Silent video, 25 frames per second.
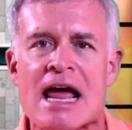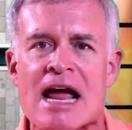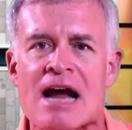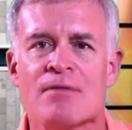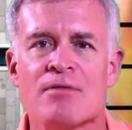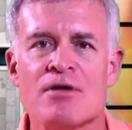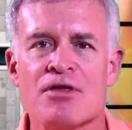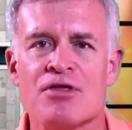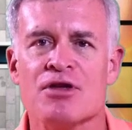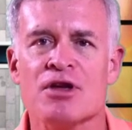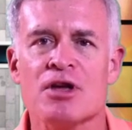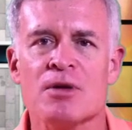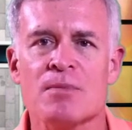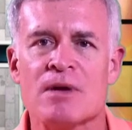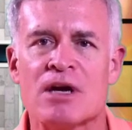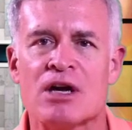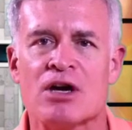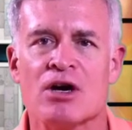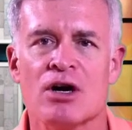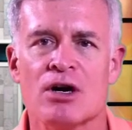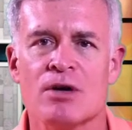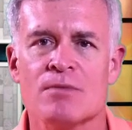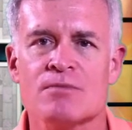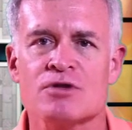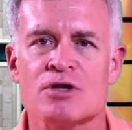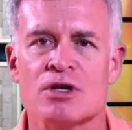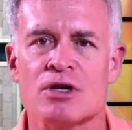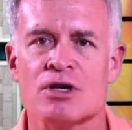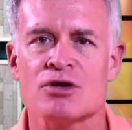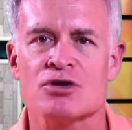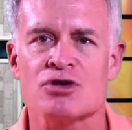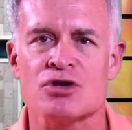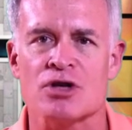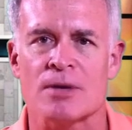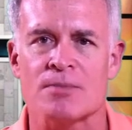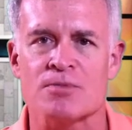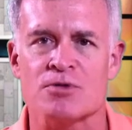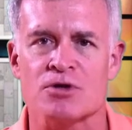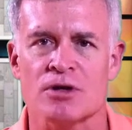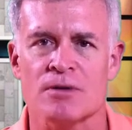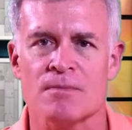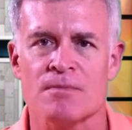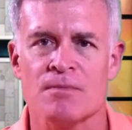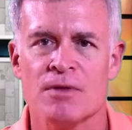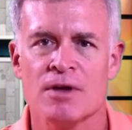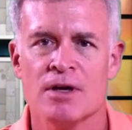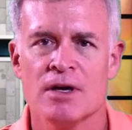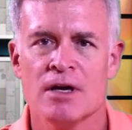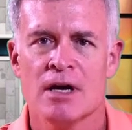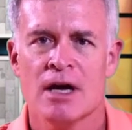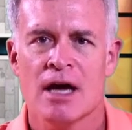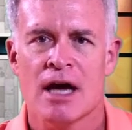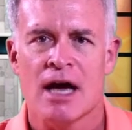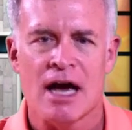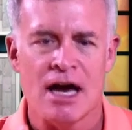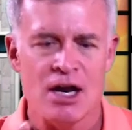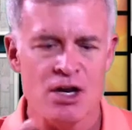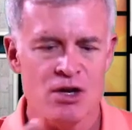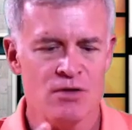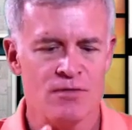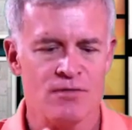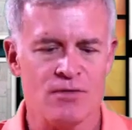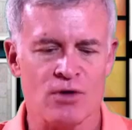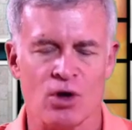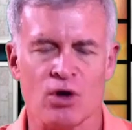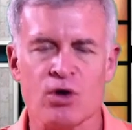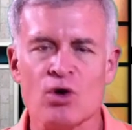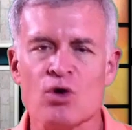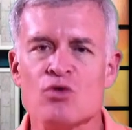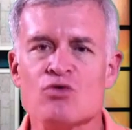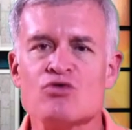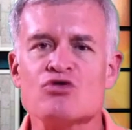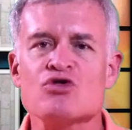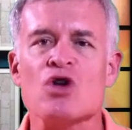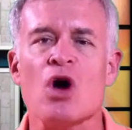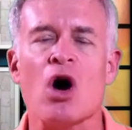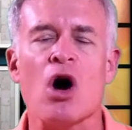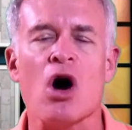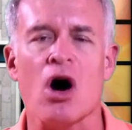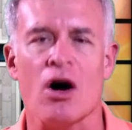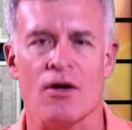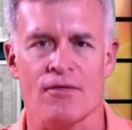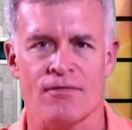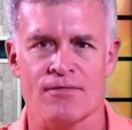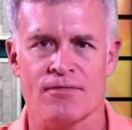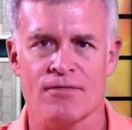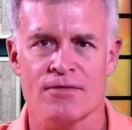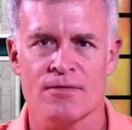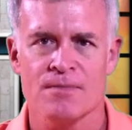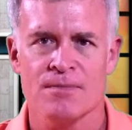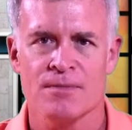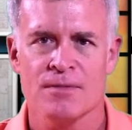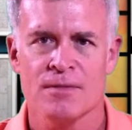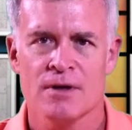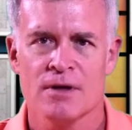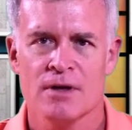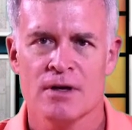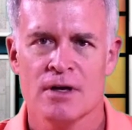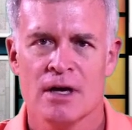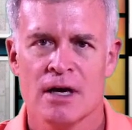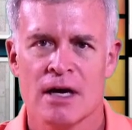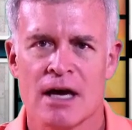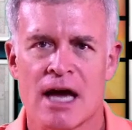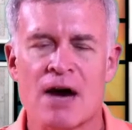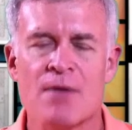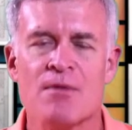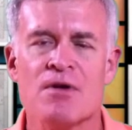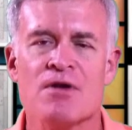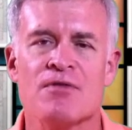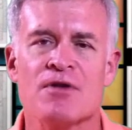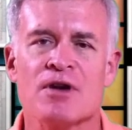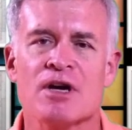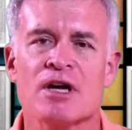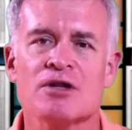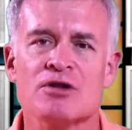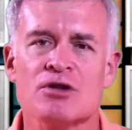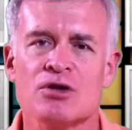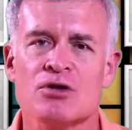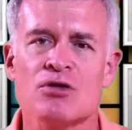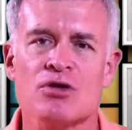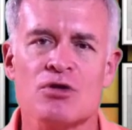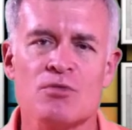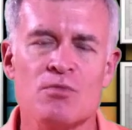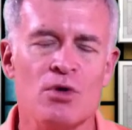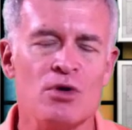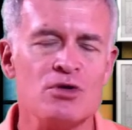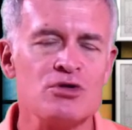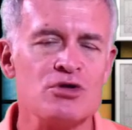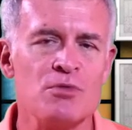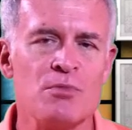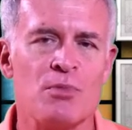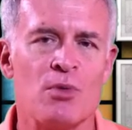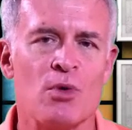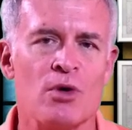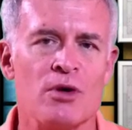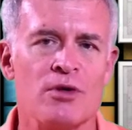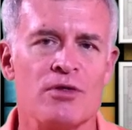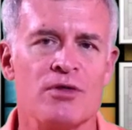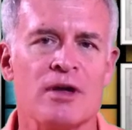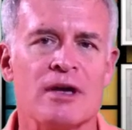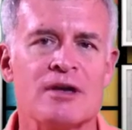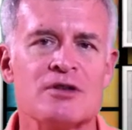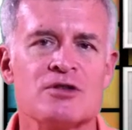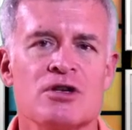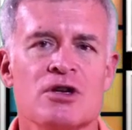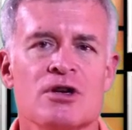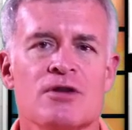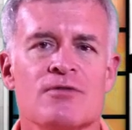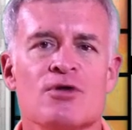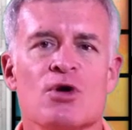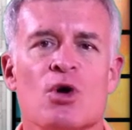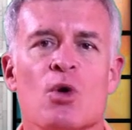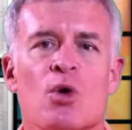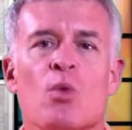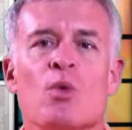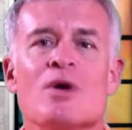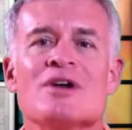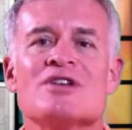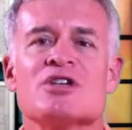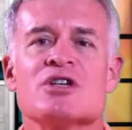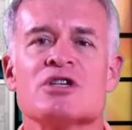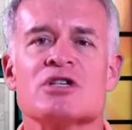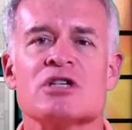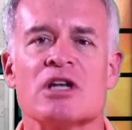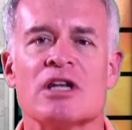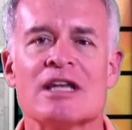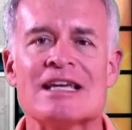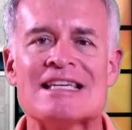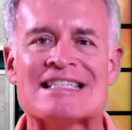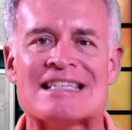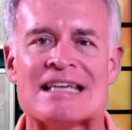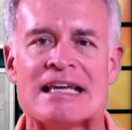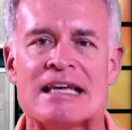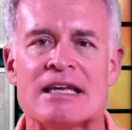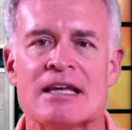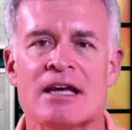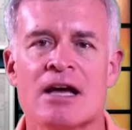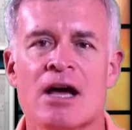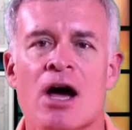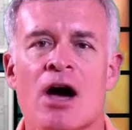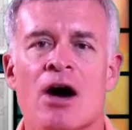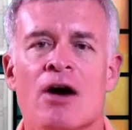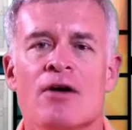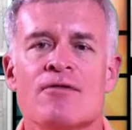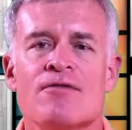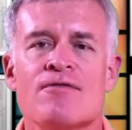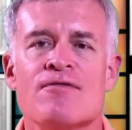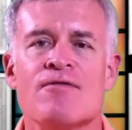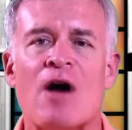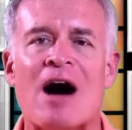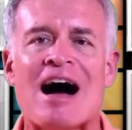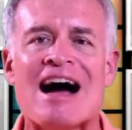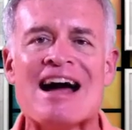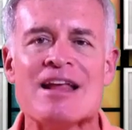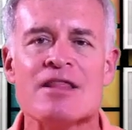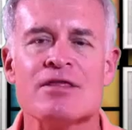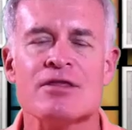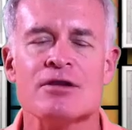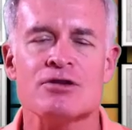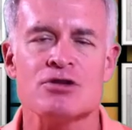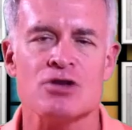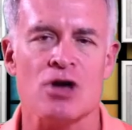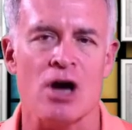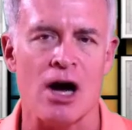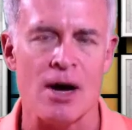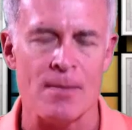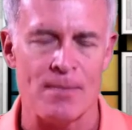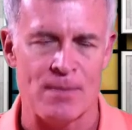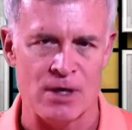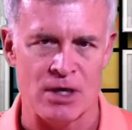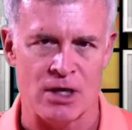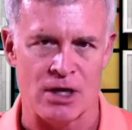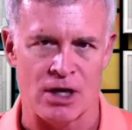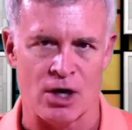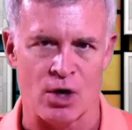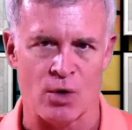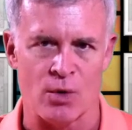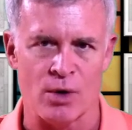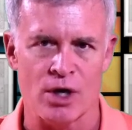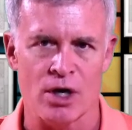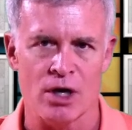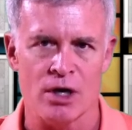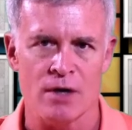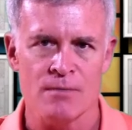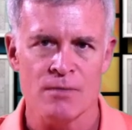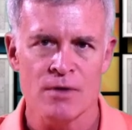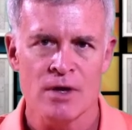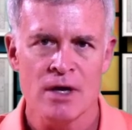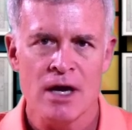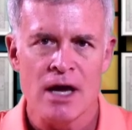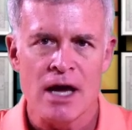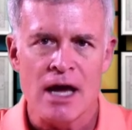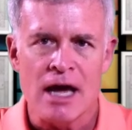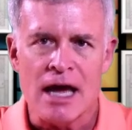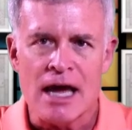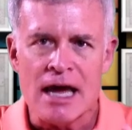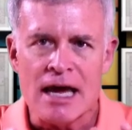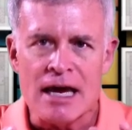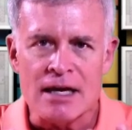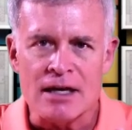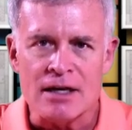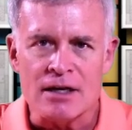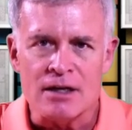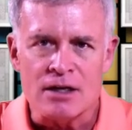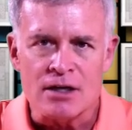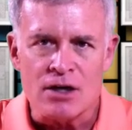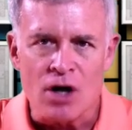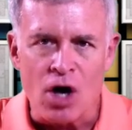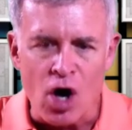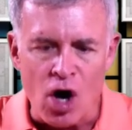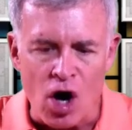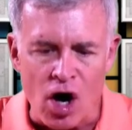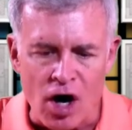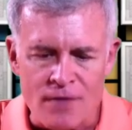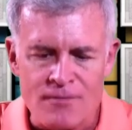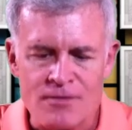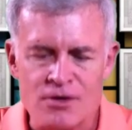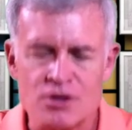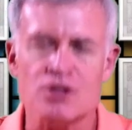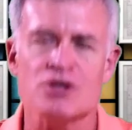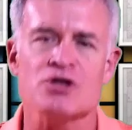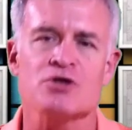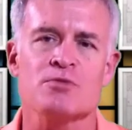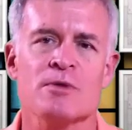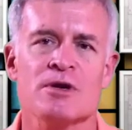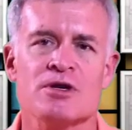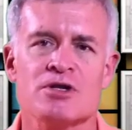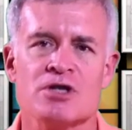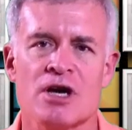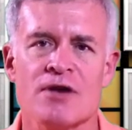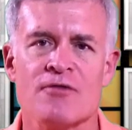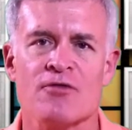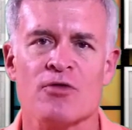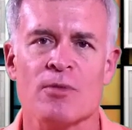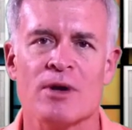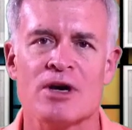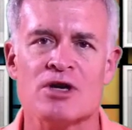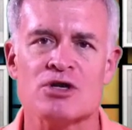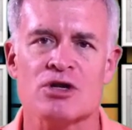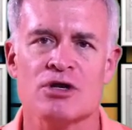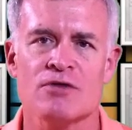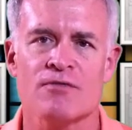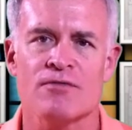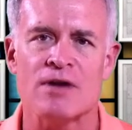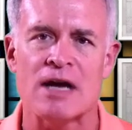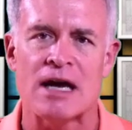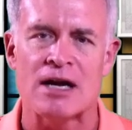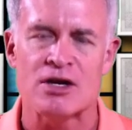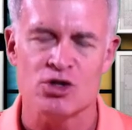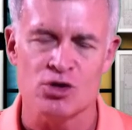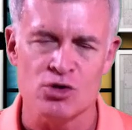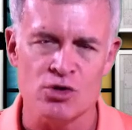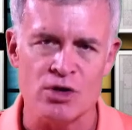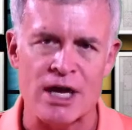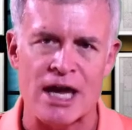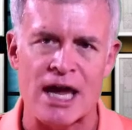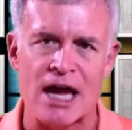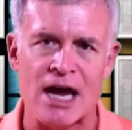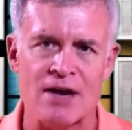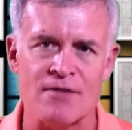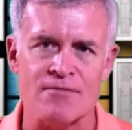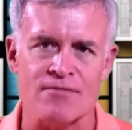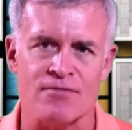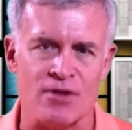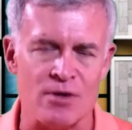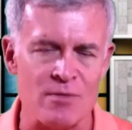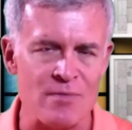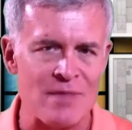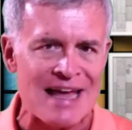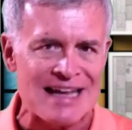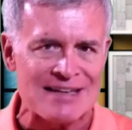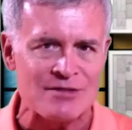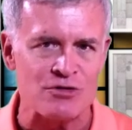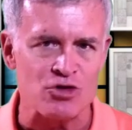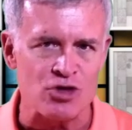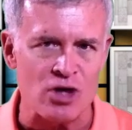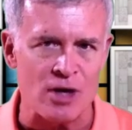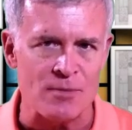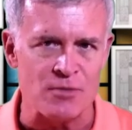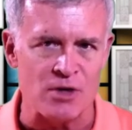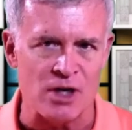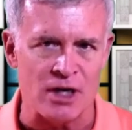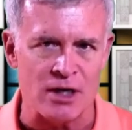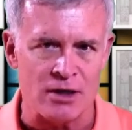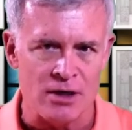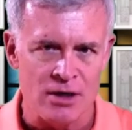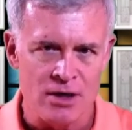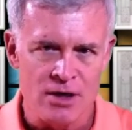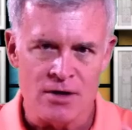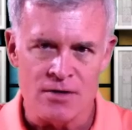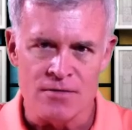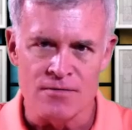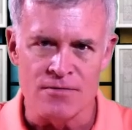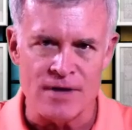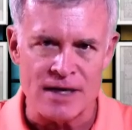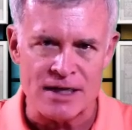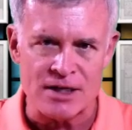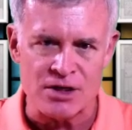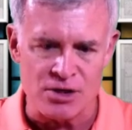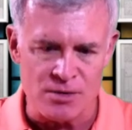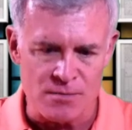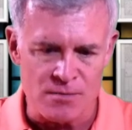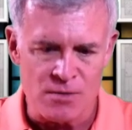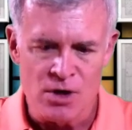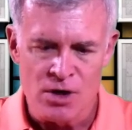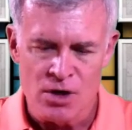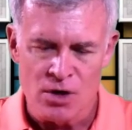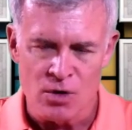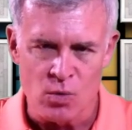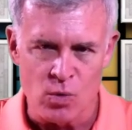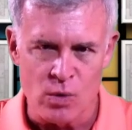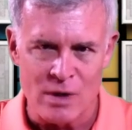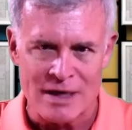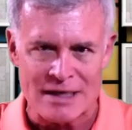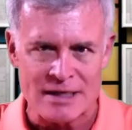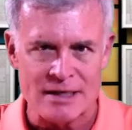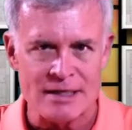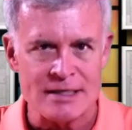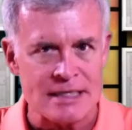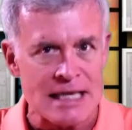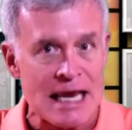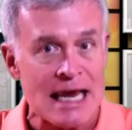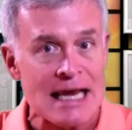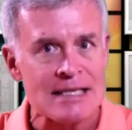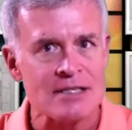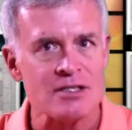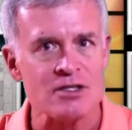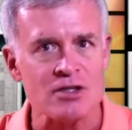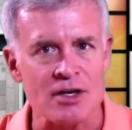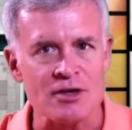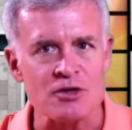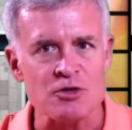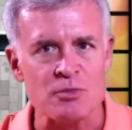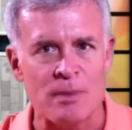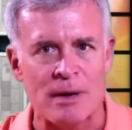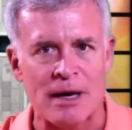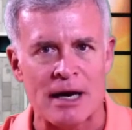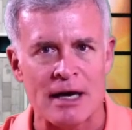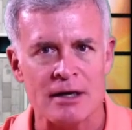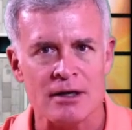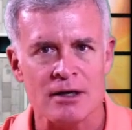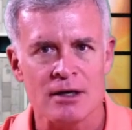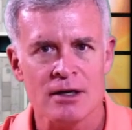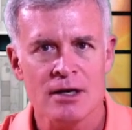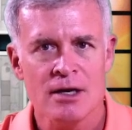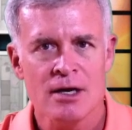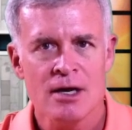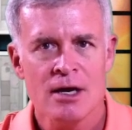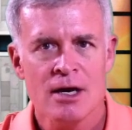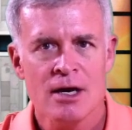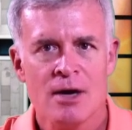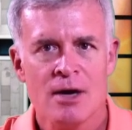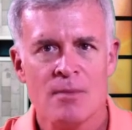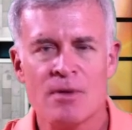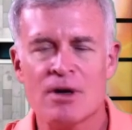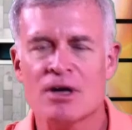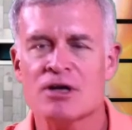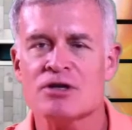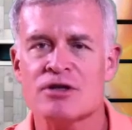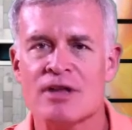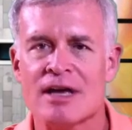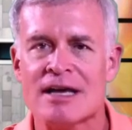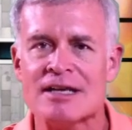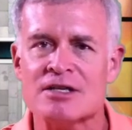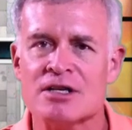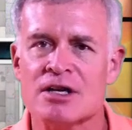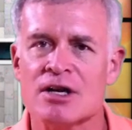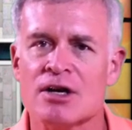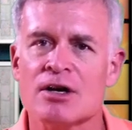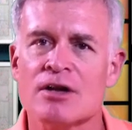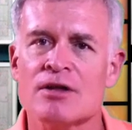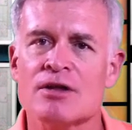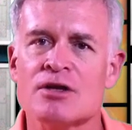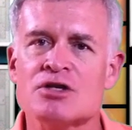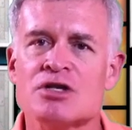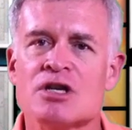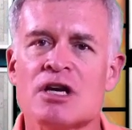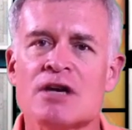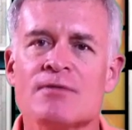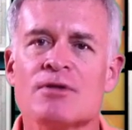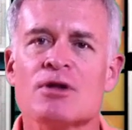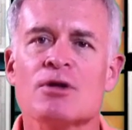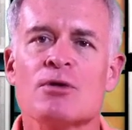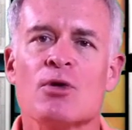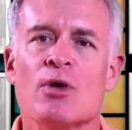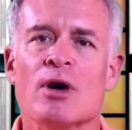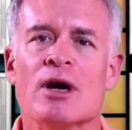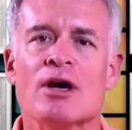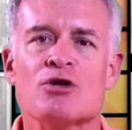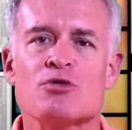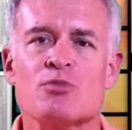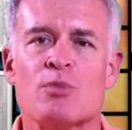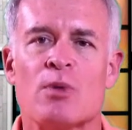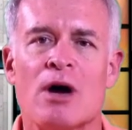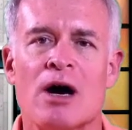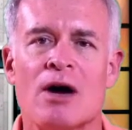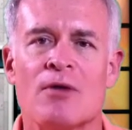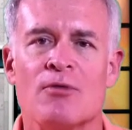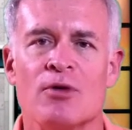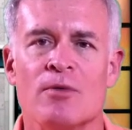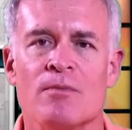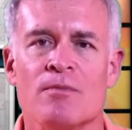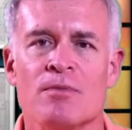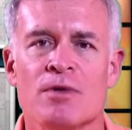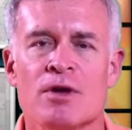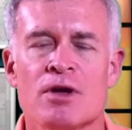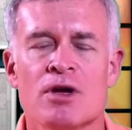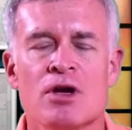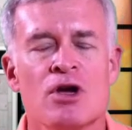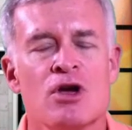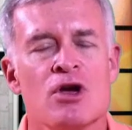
Everything becomes a deception, and you've closed off. And we forget to do the most important thing as the interviewer, which is listen, find the topic area, and harvest as much information as you can from that subject, victim, witness, and suspect, because that's the area that's given the greatest problem.